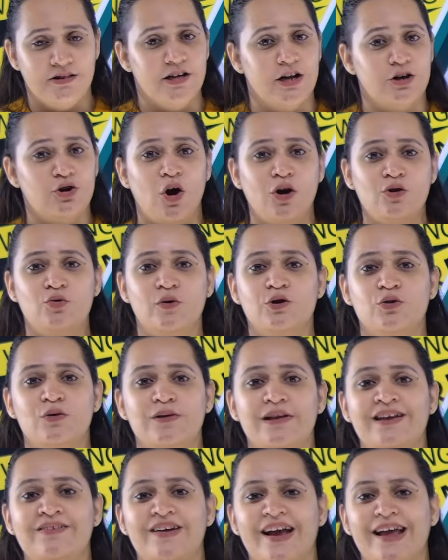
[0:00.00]
They are not going to
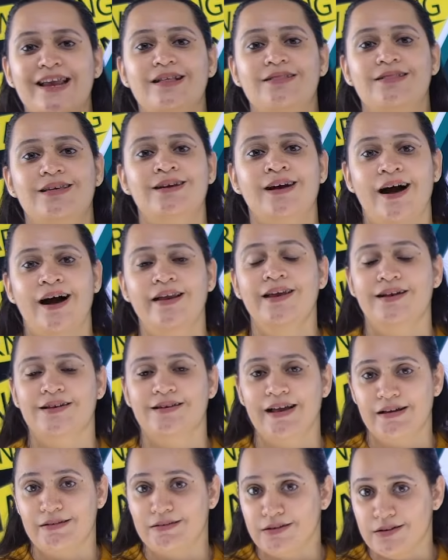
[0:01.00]
leave anything
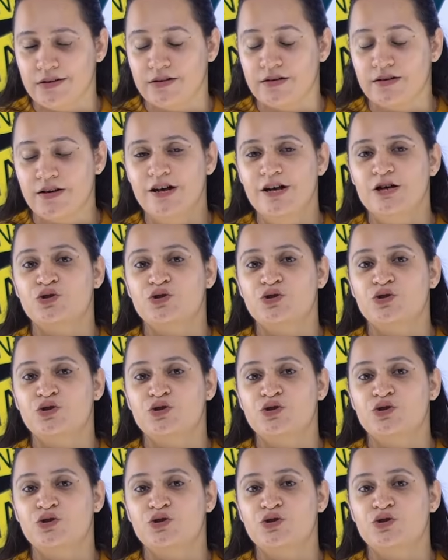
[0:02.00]
unattended.